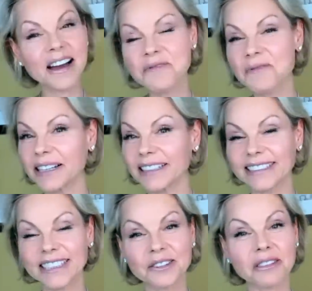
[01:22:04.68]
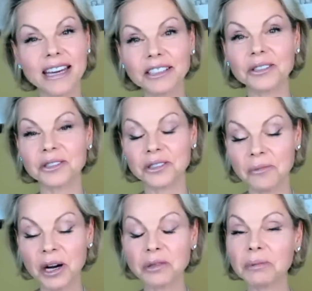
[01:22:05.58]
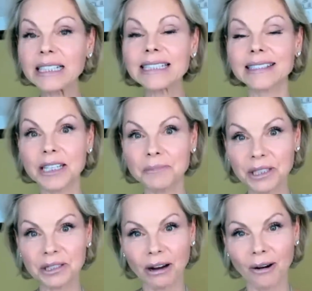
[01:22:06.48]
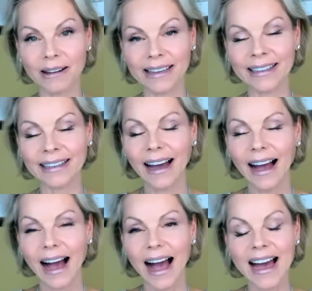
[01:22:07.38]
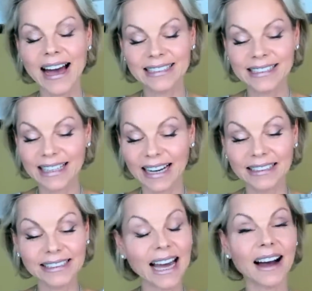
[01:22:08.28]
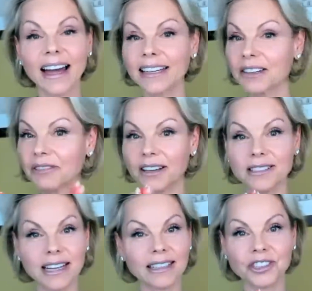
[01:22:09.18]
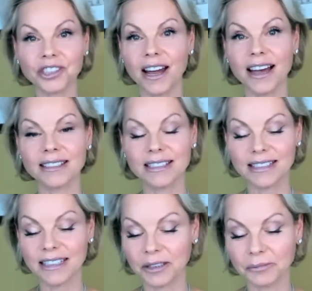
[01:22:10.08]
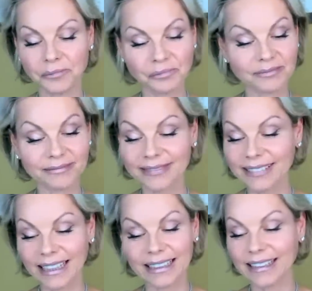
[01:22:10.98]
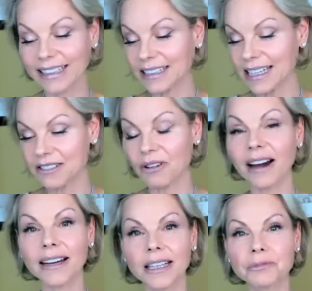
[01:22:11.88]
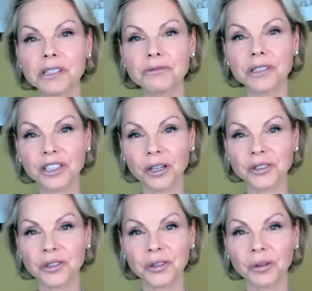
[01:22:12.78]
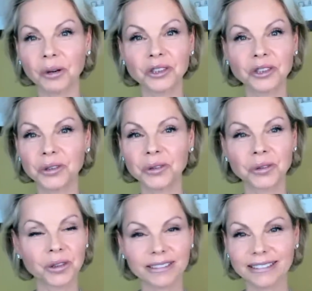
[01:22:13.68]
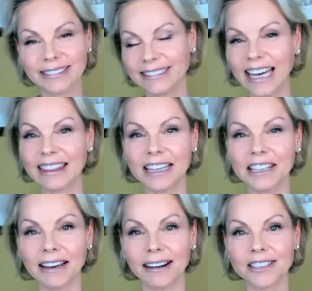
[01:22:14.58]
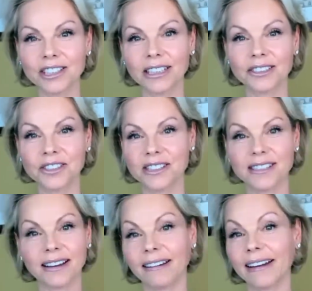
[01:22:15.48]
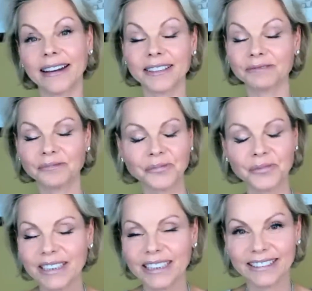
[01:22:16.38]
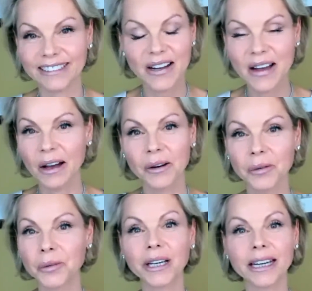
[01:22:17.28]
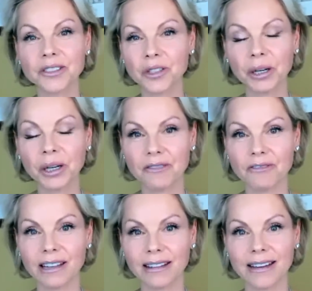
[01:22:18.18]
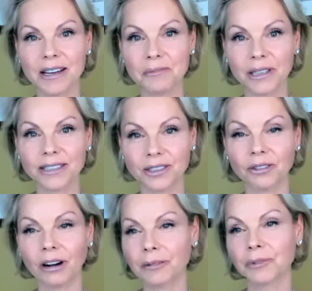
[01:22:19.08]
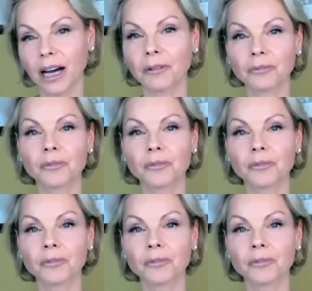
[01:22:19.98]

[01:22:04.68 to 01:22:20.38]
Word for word: I will. So thank you so much. Please keep it going. And and if there's any chance that Riley will reach out to you, or you get that nudge and you just say, hey, you know. Yeah. Who cares about everything? But, you know, I'm